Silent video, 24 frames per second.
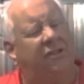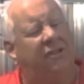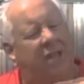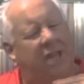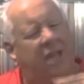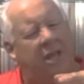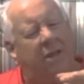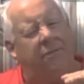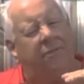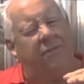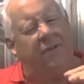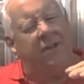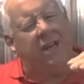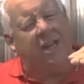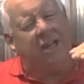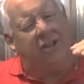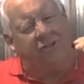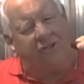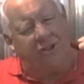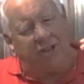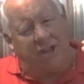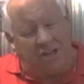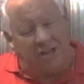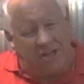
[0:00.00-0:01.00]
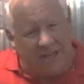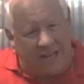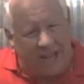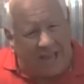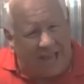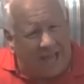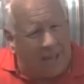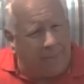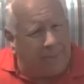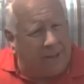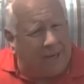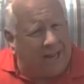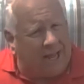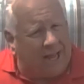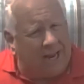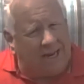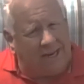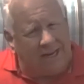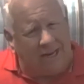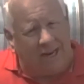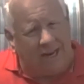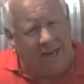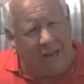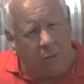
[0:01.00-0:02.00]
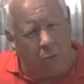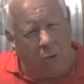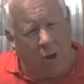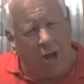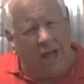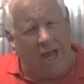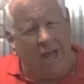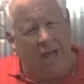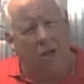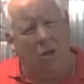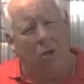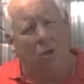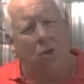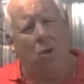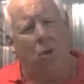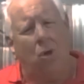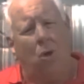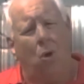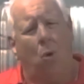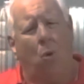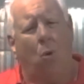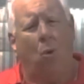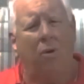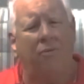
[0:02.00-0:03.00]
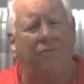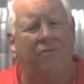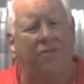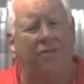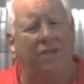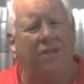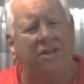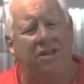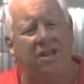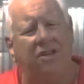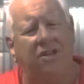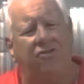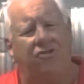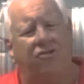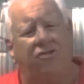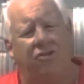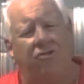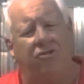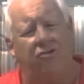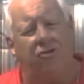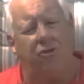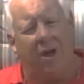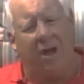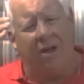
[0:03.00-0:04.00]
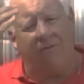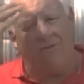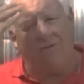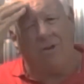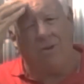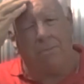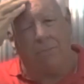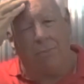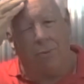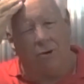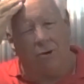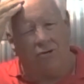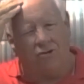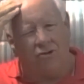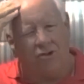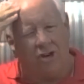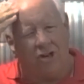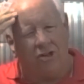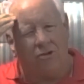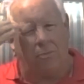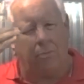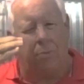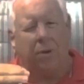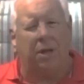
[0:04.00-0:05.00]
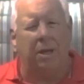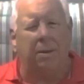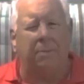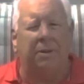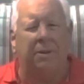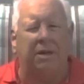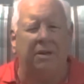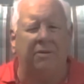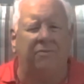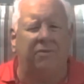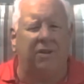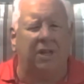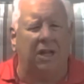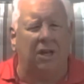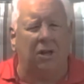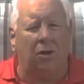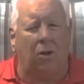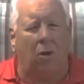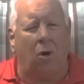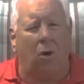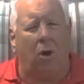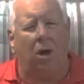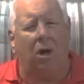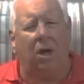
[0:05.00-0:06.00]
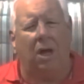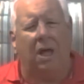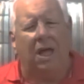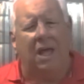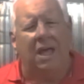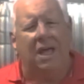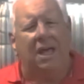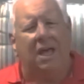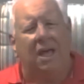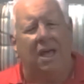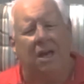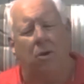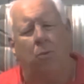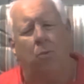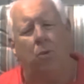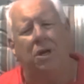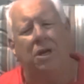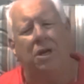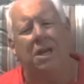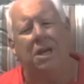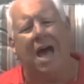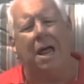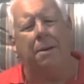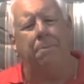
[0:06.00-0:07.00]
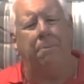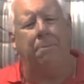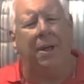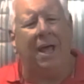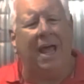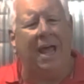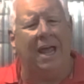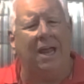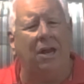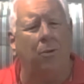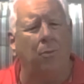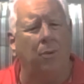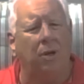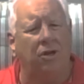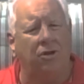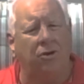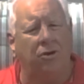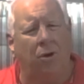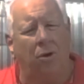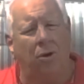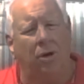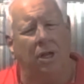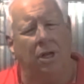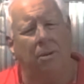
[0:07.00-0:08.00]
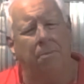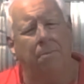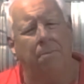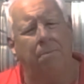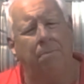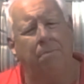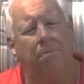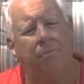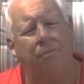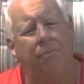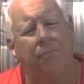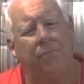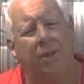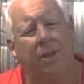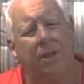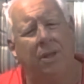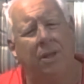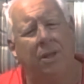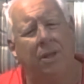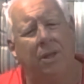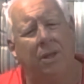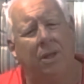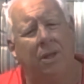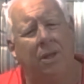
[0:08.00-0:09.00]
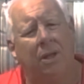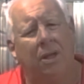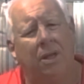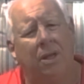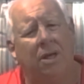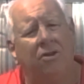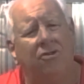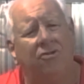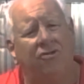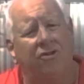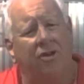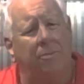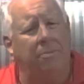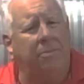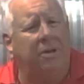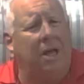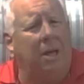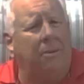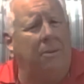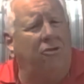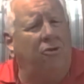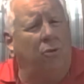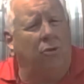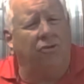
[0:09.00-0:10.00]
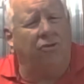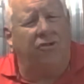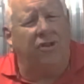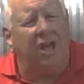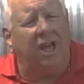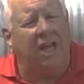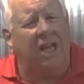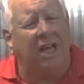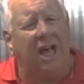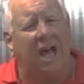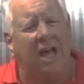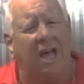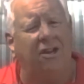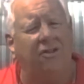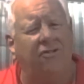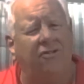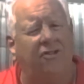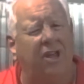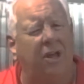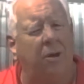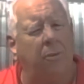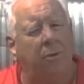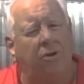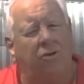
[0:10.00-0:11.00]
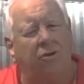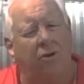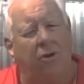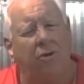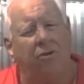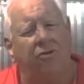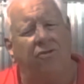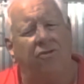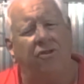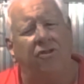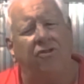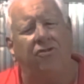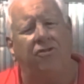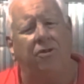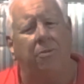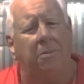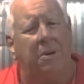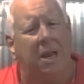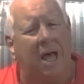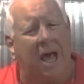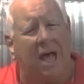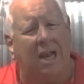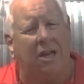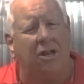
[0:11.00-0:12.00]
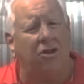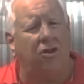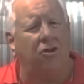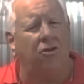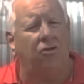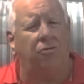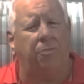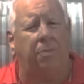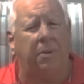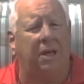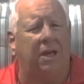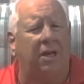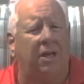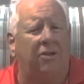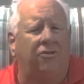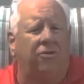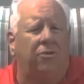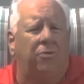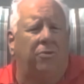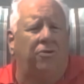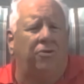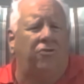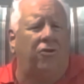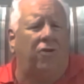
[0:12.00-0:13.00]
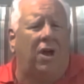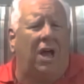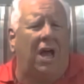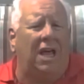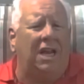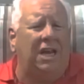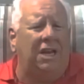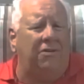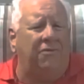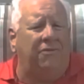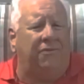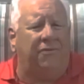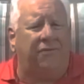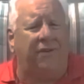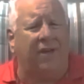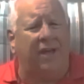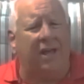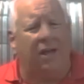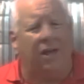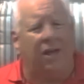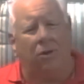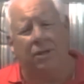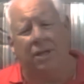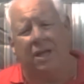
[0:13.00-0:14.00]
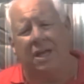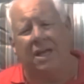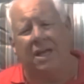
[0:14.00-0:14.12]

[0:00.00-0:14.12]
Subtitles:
if it is contaminated in any way, or if the distance you have to push it is prohibitively long and it would not pay to return it. Sometimes you'll see a condensate return system not in use because it was tried and failed